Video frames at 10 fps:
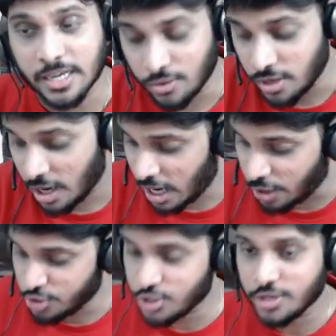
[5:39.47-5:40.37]
now,
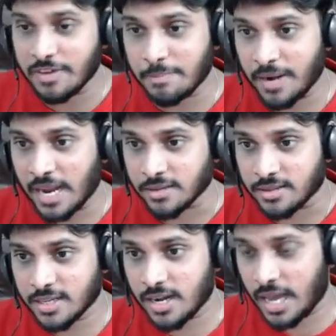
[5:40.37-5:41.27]
how should we plan
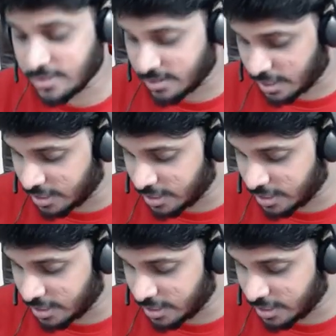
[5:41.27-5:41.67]
the classes